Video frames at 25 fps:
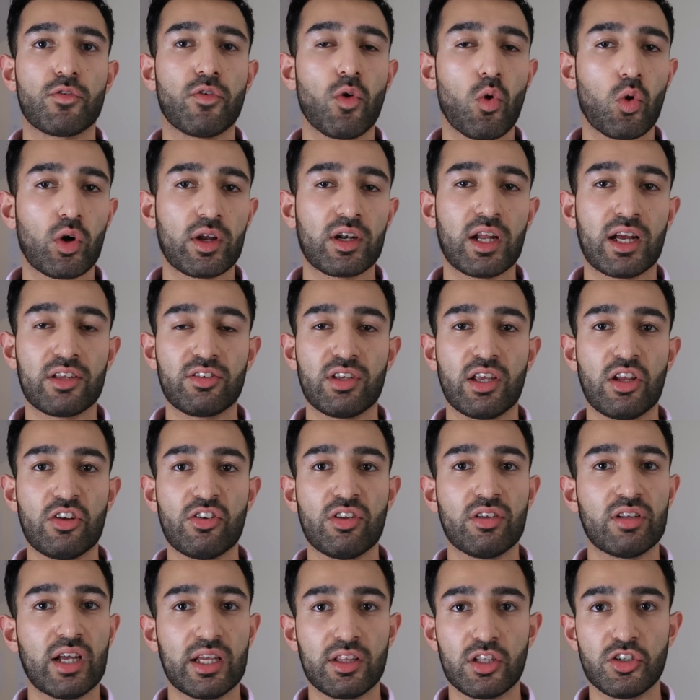for
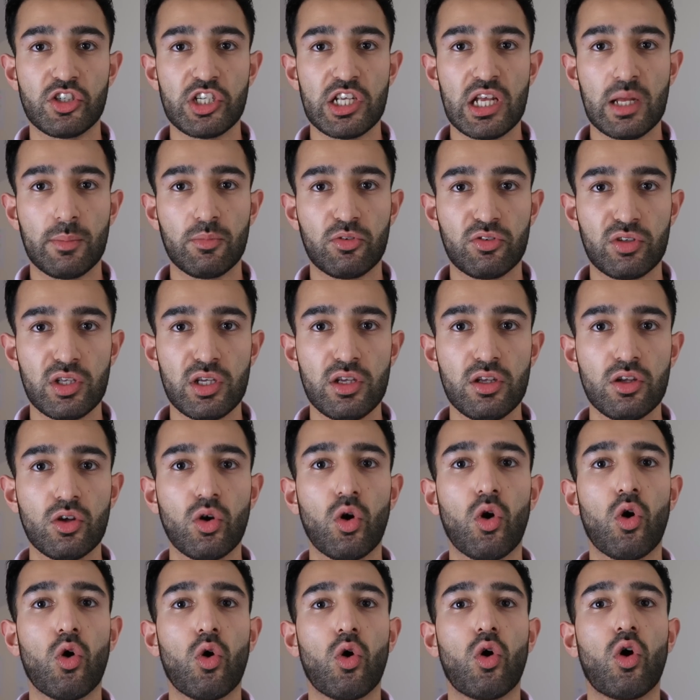organisations like the GMC
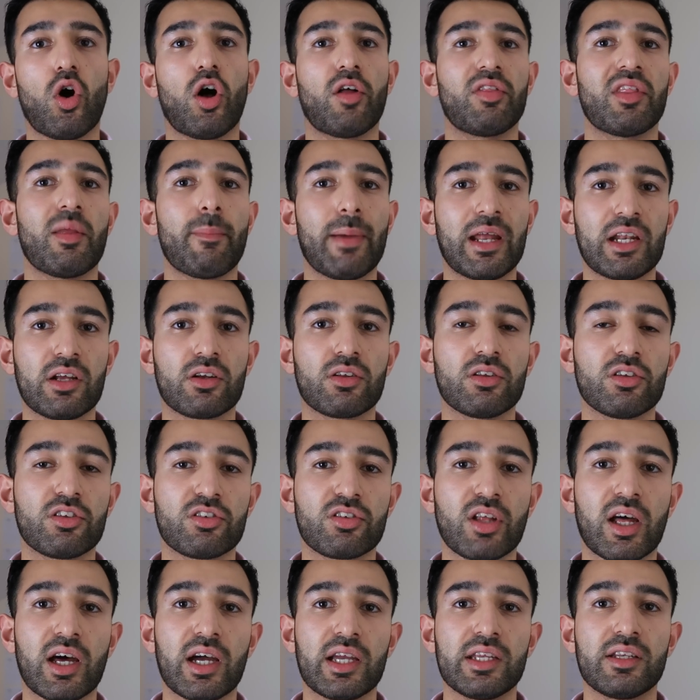or on the medical
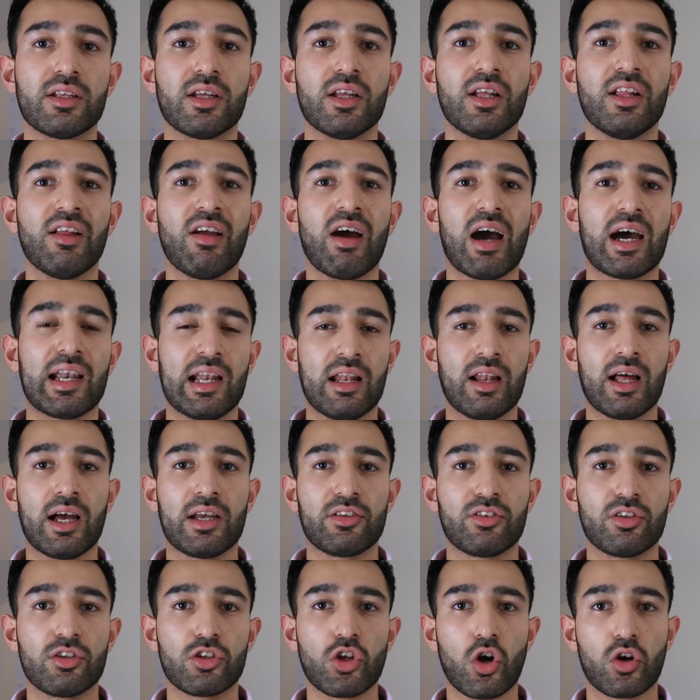side,
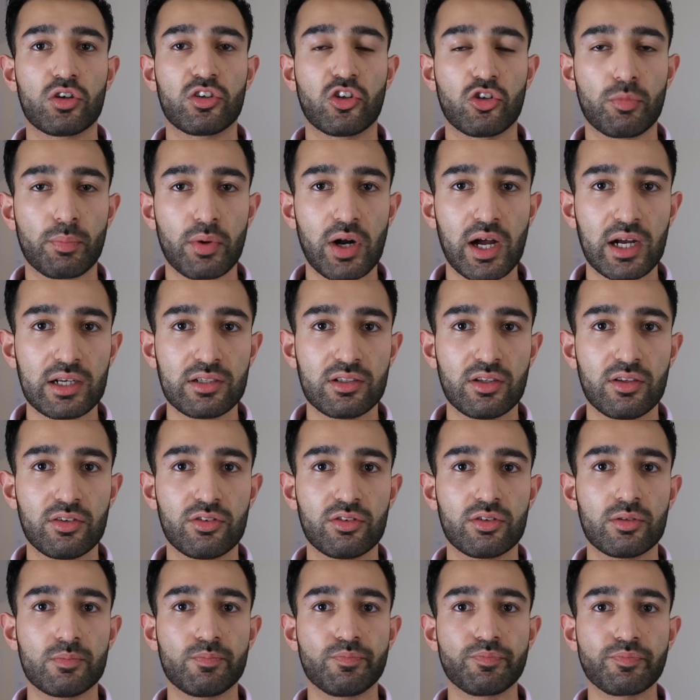analysing doctors'
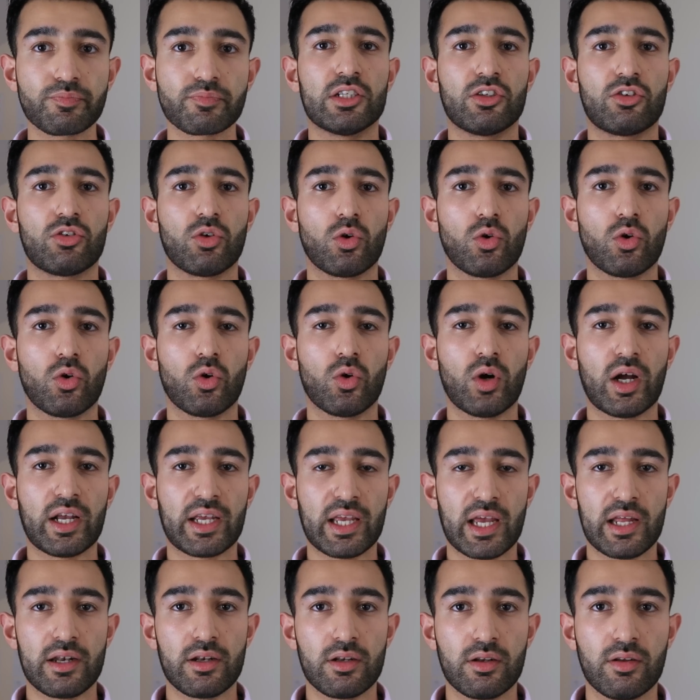practice. And so
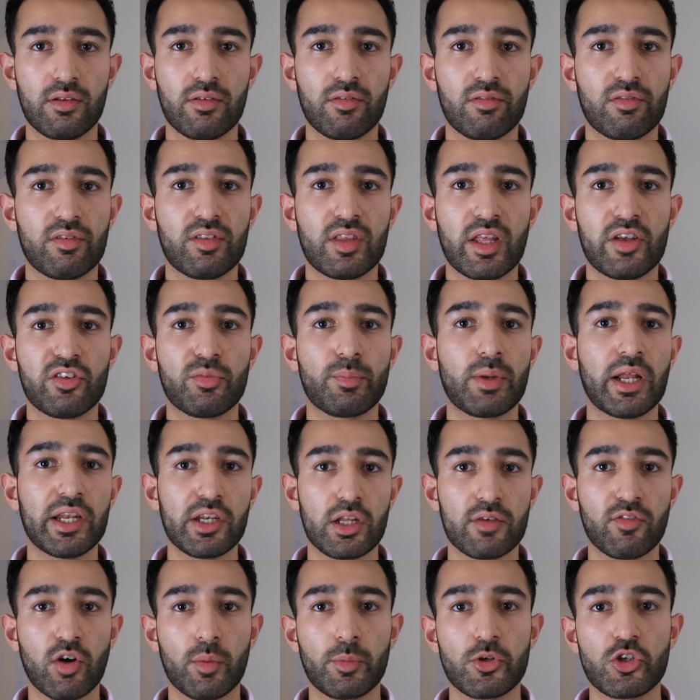again, there's
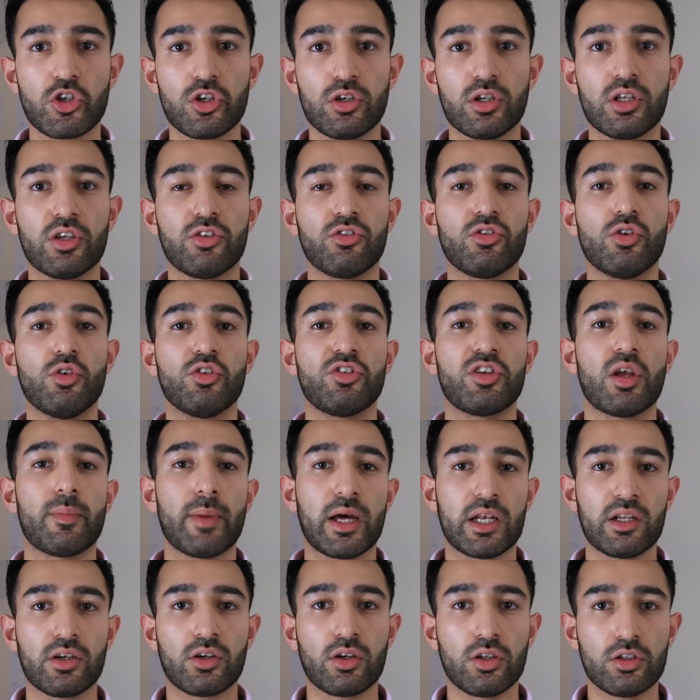plenty of opportunities using
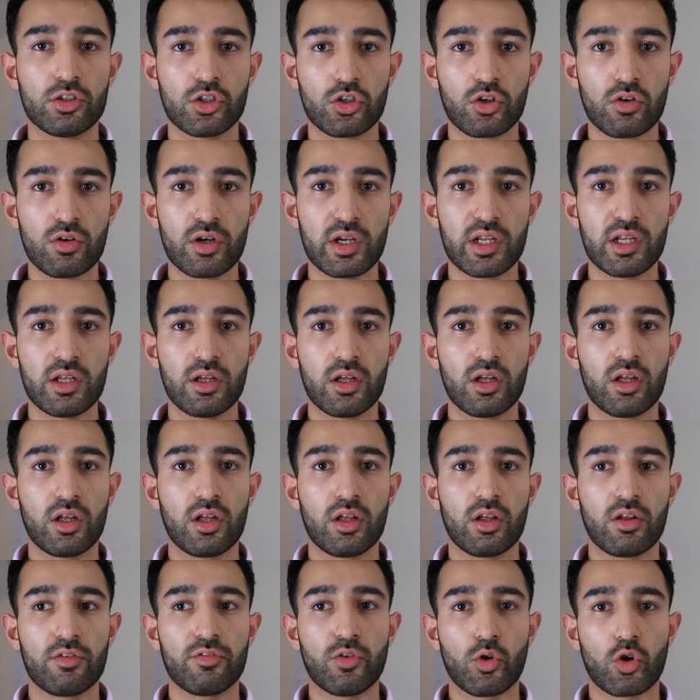your medical degree
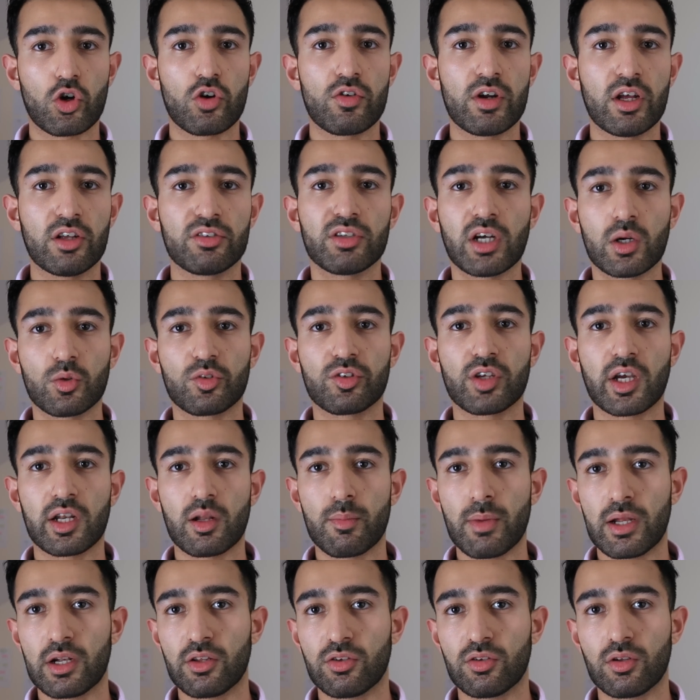for careers
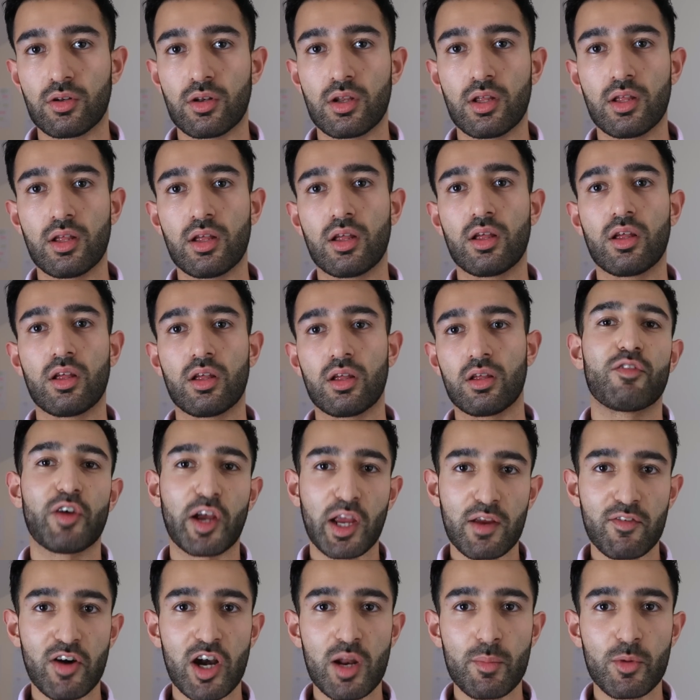outside of medicine.
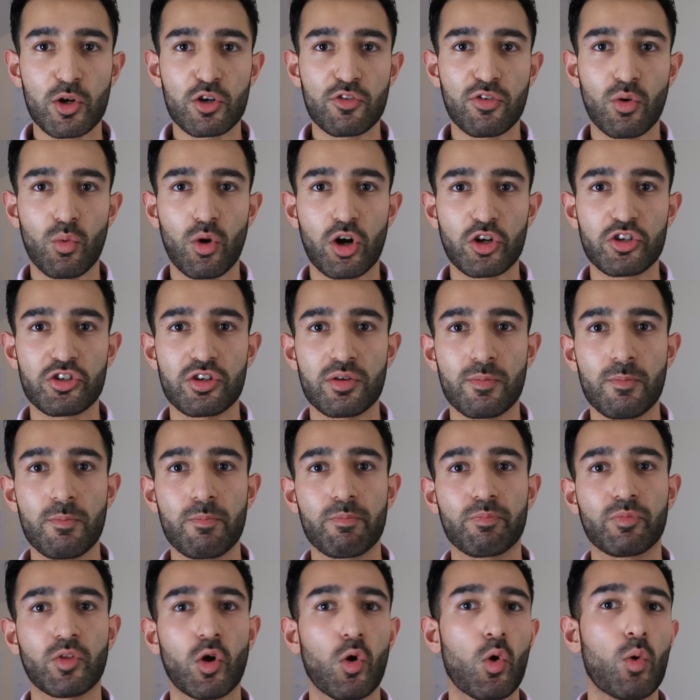Thank you very much for
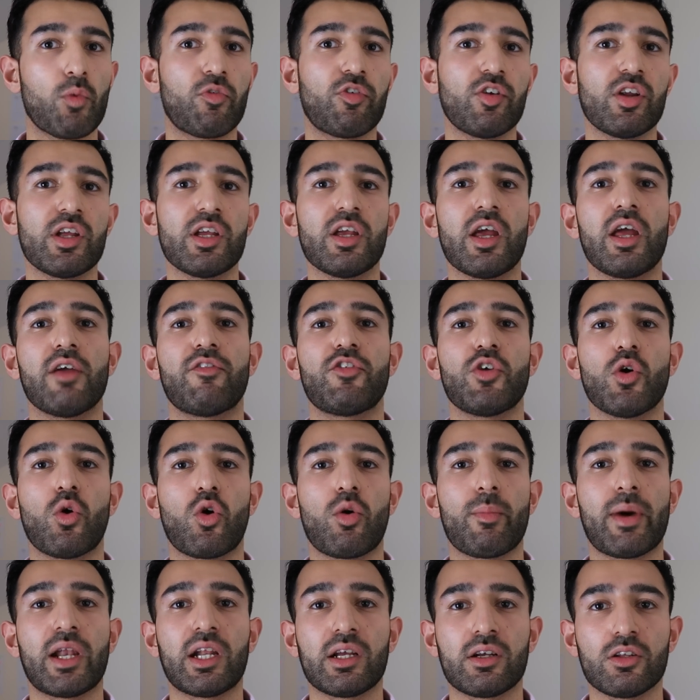watching. Hopefully, if
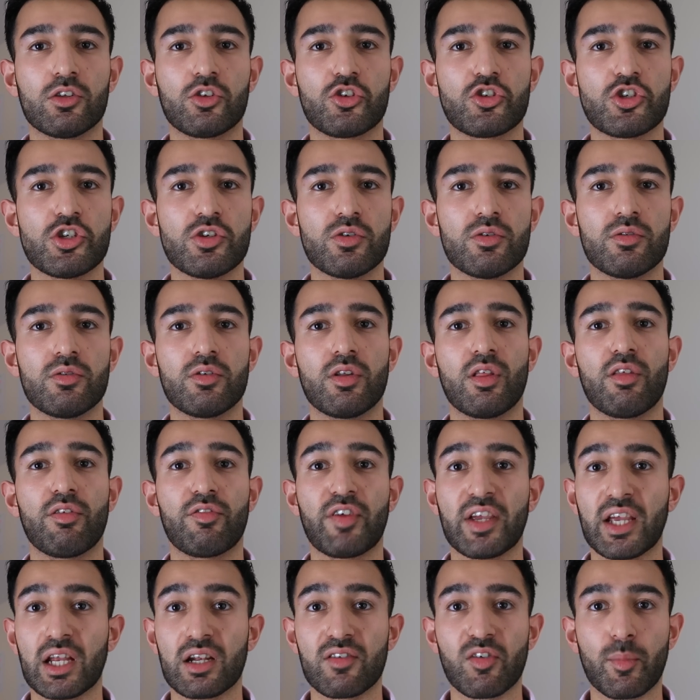you're a medical student
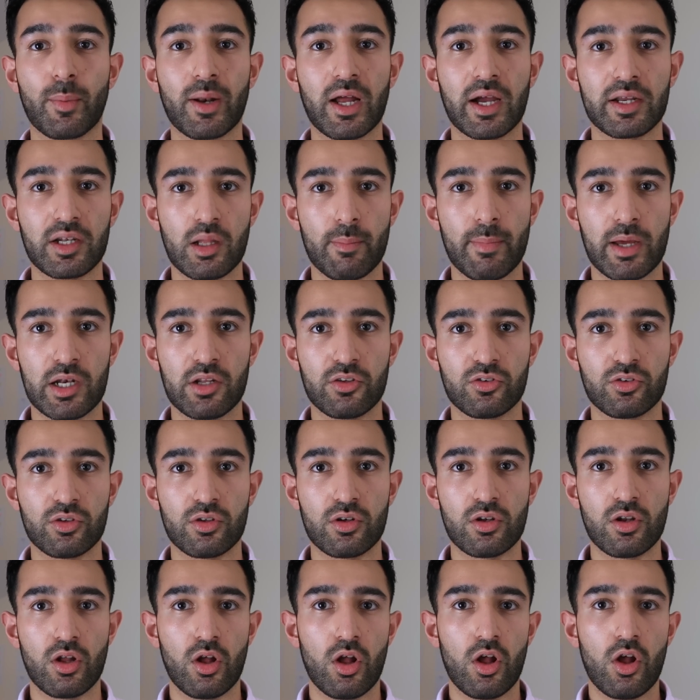thinking of applying to
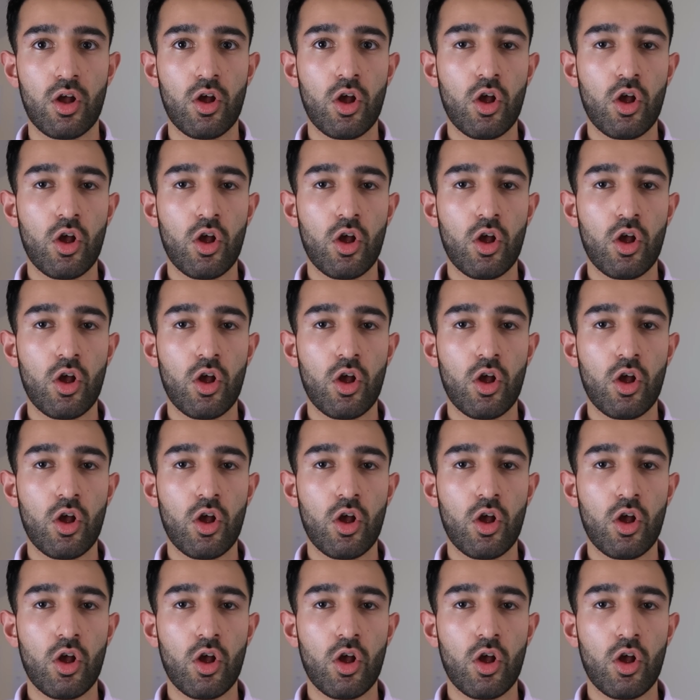medicine